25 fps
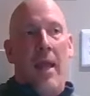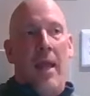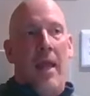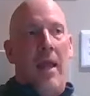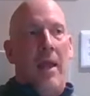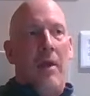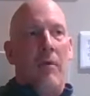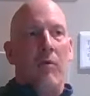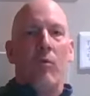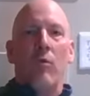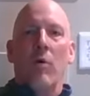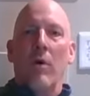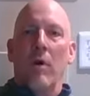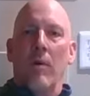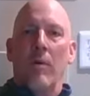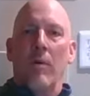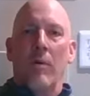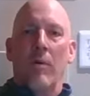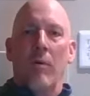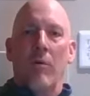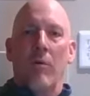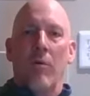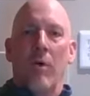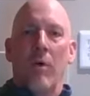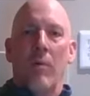and
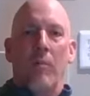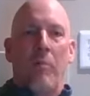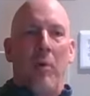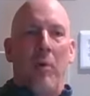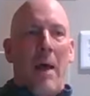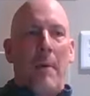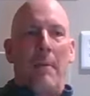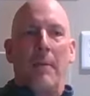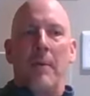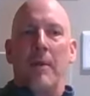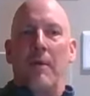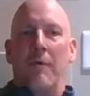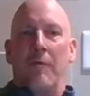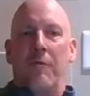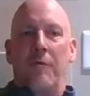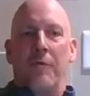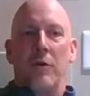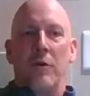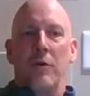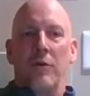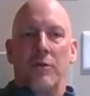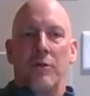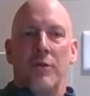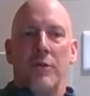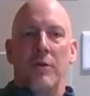we're we're probably the
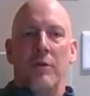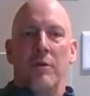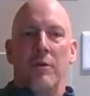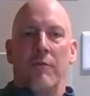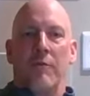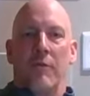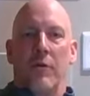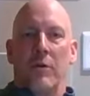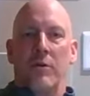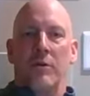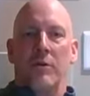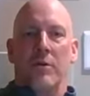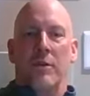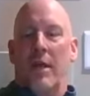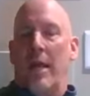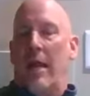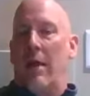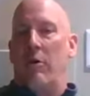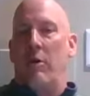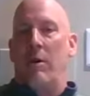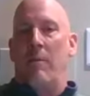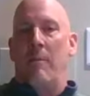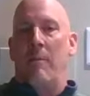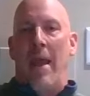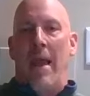first university I
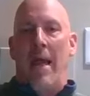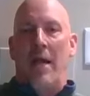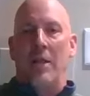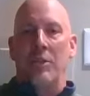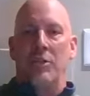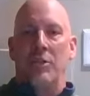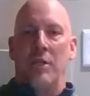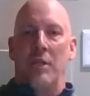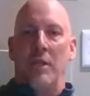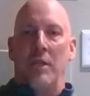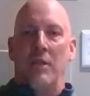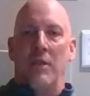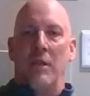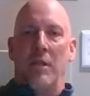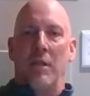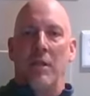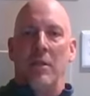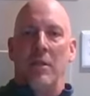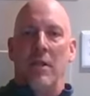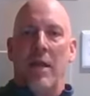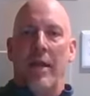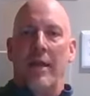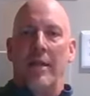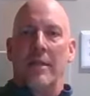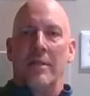would imagine in the
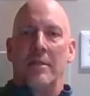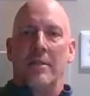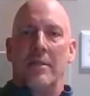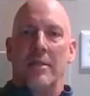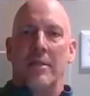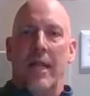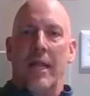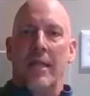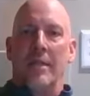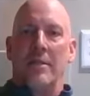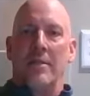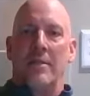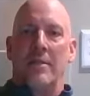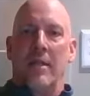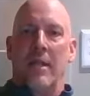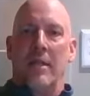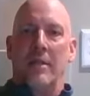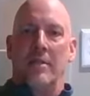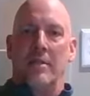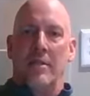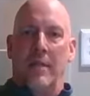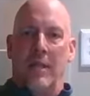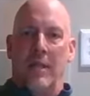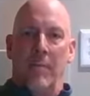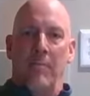United States
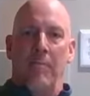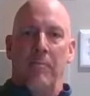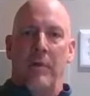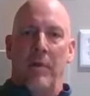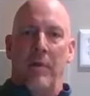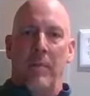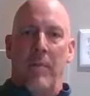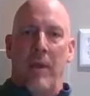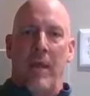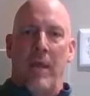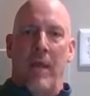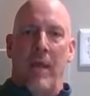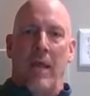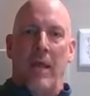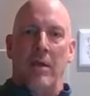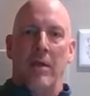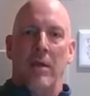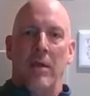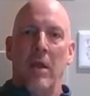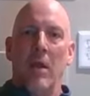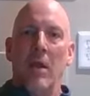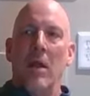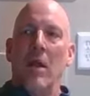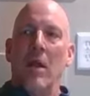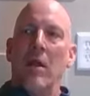that's implemented
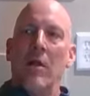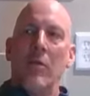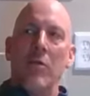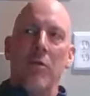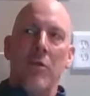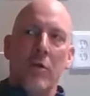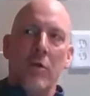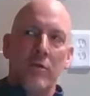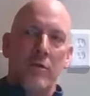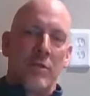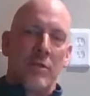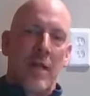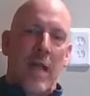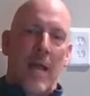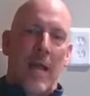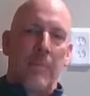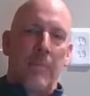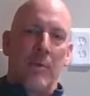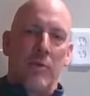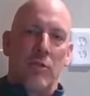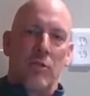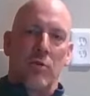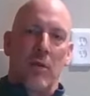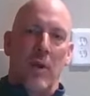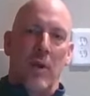those type
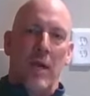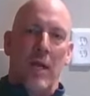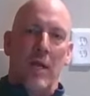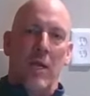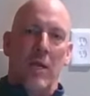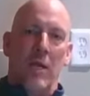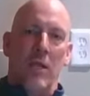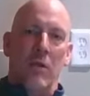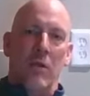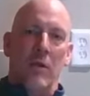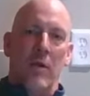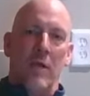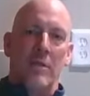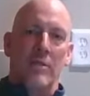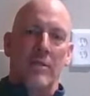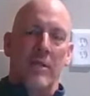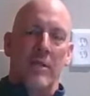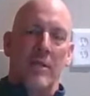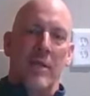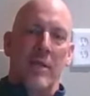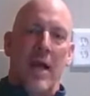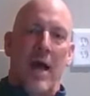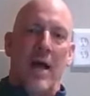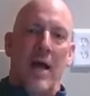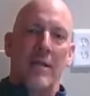of training units
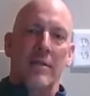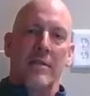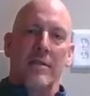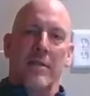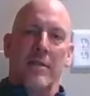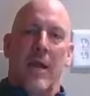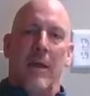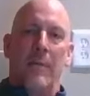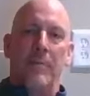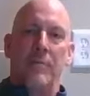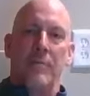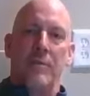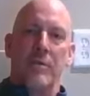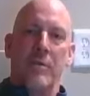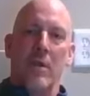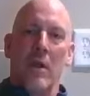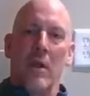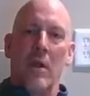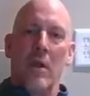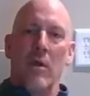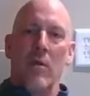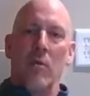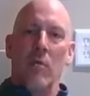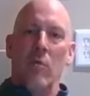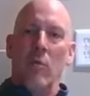and concepts
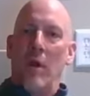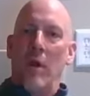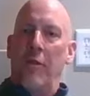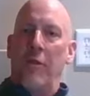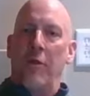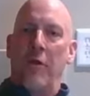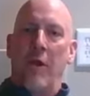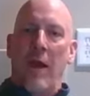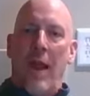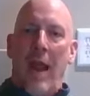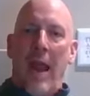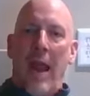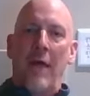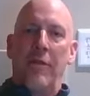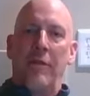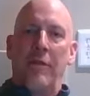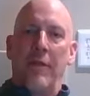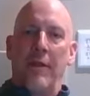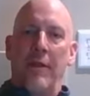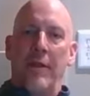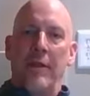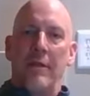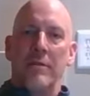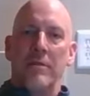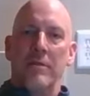with our
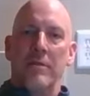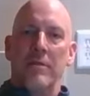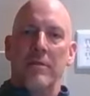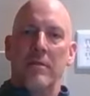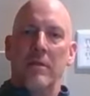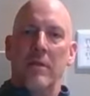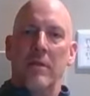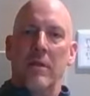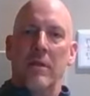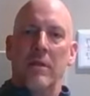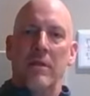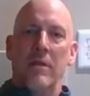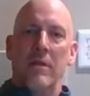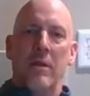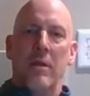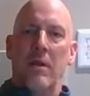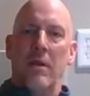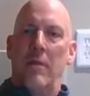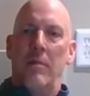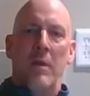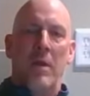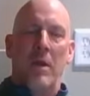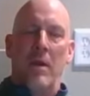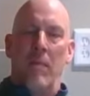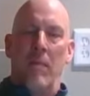athletes. I
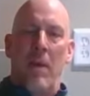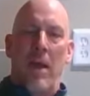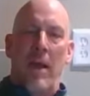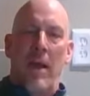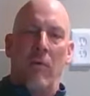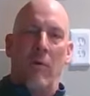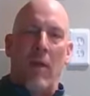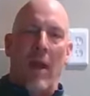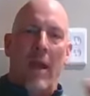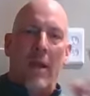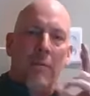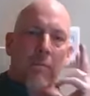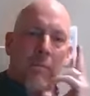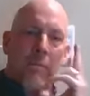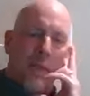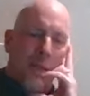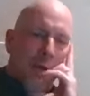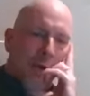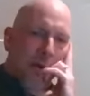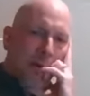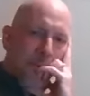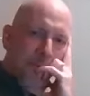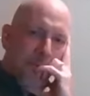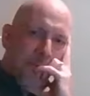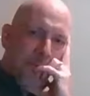mean, am I right,
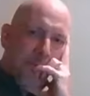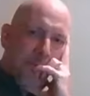Peter?